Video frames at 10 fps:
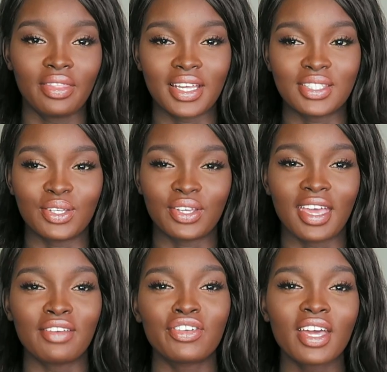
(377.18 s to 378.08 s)
that's
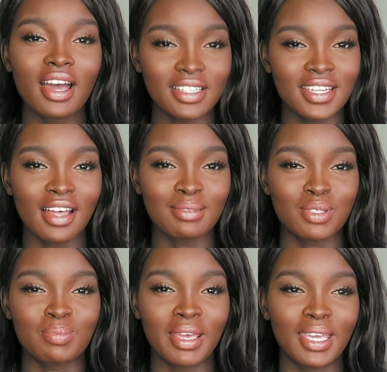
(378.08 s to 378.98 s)
okay. If you can't tell, I'm
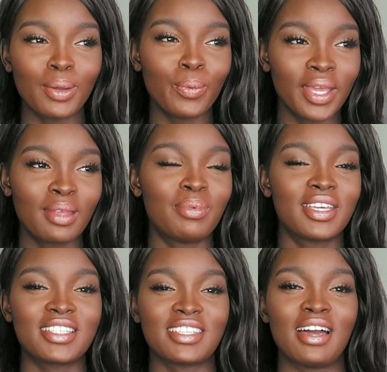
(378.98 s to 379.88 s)
speaking weird
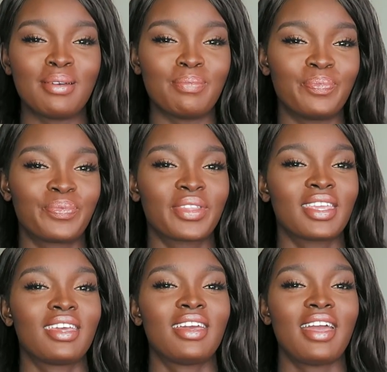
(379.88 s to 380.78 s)
because I'm
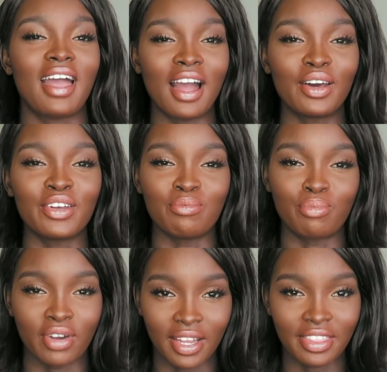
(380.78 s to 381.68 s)
out of
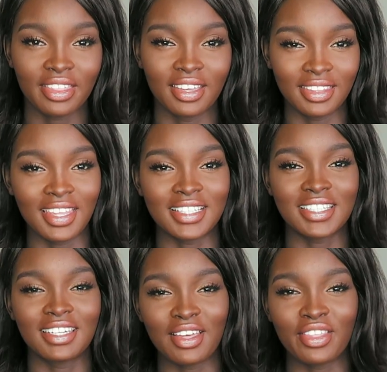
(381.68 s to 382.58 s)
breath, and that's
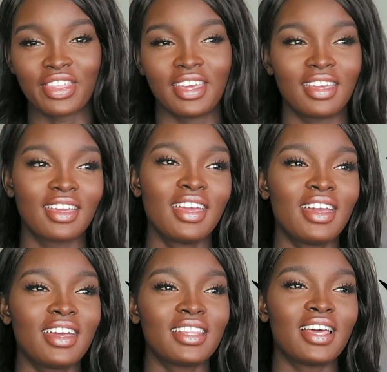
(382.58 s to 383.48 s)
another thing.
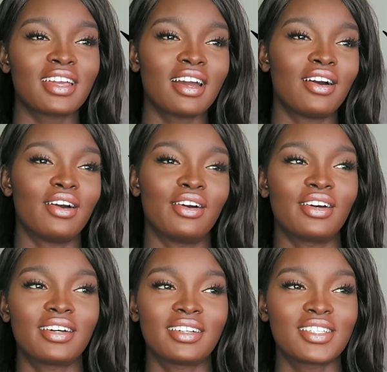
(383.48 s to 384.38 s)
Like,
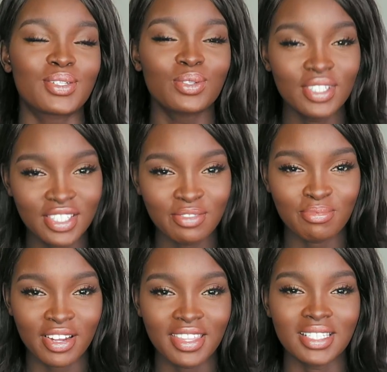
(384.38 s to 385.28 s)
shortness of
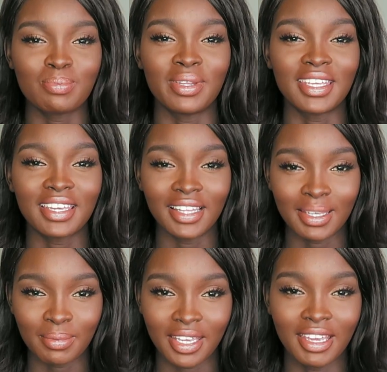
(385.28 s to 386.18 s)
breath has been
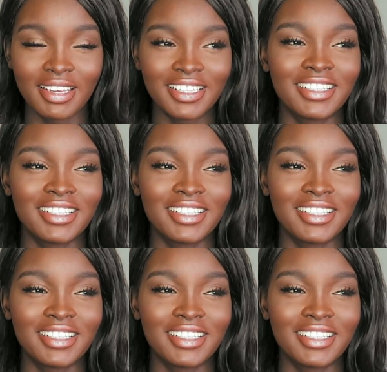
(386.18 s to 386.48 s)
killing me.